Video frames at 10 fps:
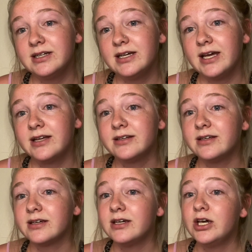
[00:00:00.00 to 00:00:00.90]
And
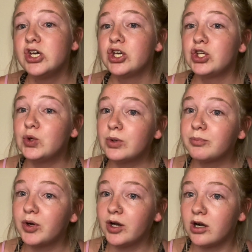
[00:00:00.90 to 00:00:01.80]
you were
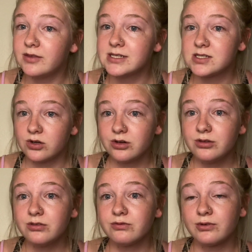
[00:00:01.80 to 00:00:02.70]
put on this
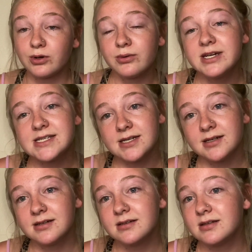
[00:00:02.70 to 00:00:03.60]
earth for a
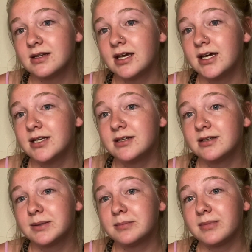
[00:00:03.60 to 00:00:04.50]
reason. And
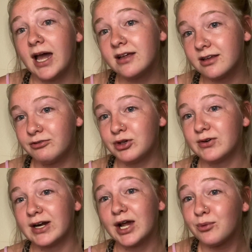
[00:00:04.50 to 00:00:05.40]
I love you
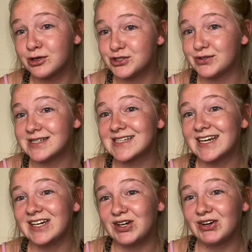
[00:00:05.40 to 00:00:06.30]
and I want you to stay
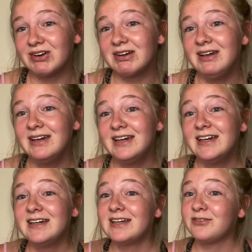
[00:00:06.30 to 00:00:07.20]
here.
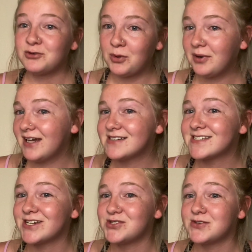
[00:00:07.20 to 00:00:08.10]
And if nobody else
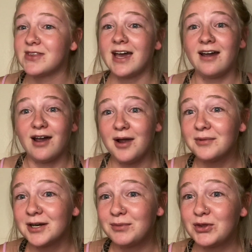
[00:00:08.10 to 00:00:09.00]
tells you that, I'm
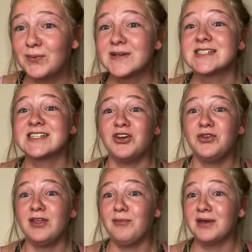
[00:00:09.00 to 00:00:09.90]
going to be the one to tell you
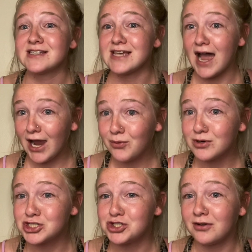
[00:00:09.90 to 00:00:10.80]
that because I
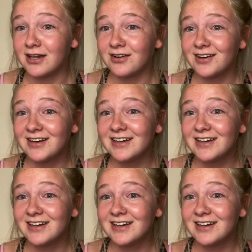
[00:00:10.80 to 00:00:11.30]
want you here.